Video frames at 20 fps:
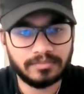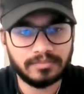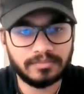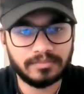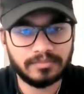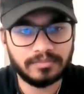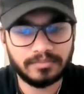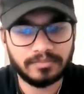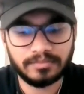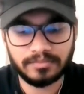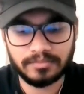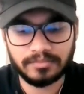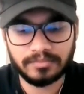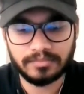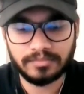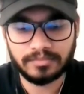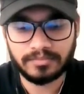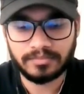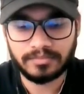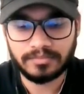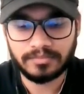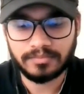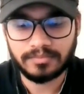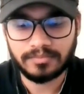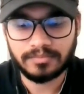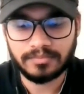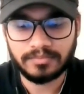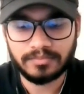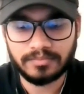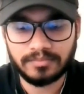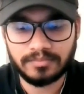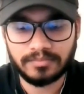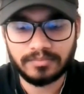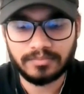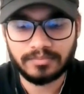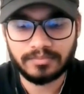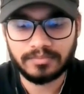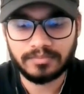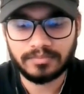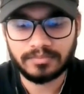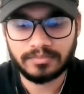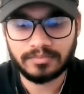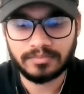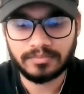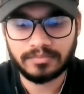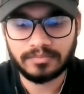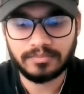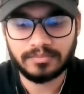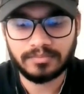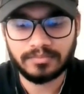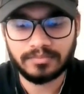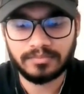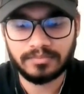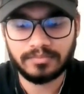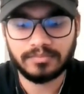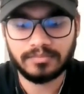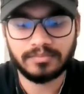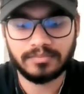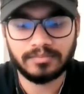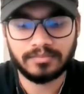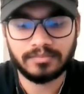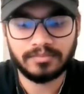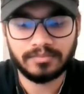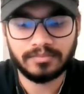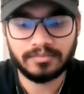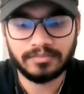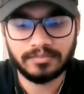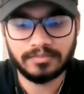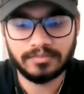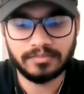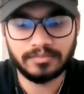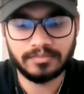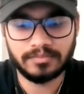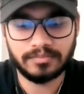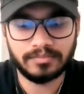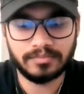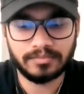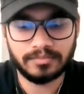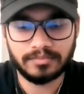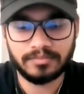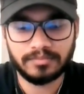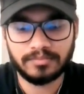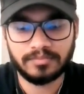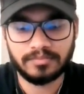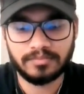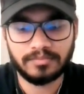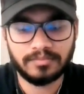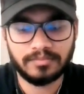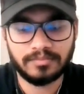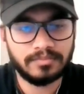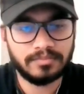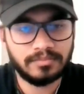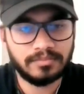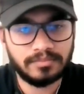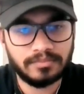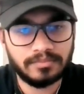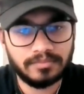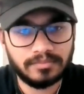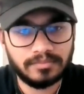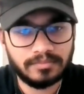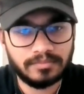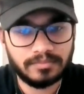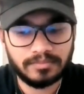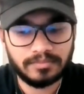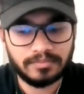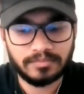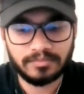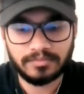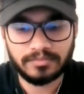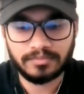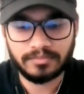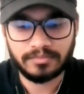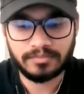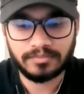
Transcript: The person shown says nothing.